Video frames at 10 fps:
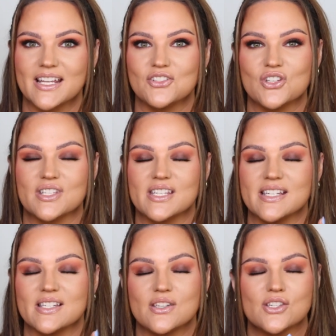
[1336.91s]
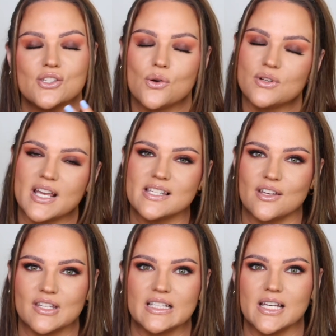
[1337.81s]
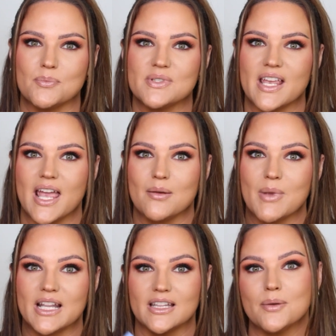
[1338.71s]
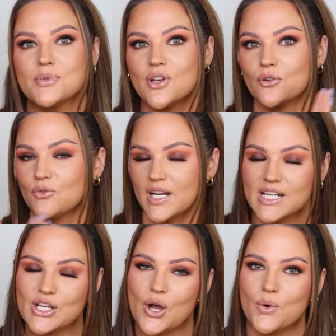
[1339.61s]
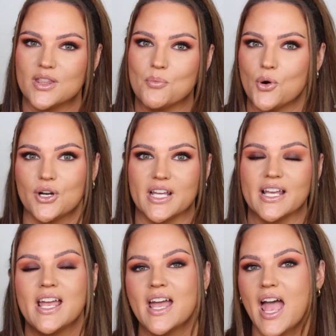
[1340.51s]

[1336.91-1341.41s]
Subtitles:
It just is so nice on the lips, and my lips are ready to go in the morning